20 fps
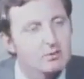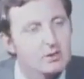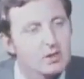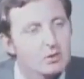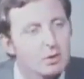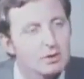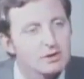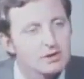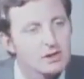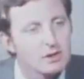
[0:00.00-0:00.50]
that
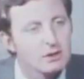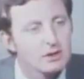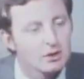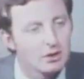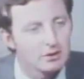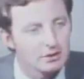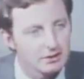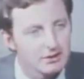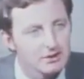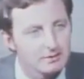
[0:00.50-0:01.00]
you don't know
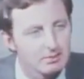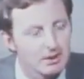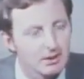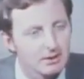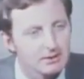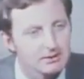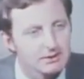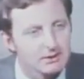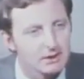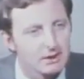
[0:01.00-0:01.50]
what's going on
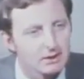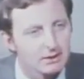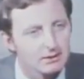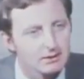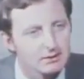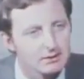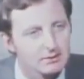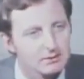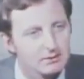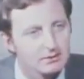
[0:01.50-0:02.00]
in East
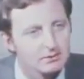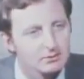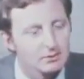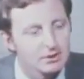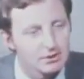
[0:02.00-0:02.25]
Pakistan.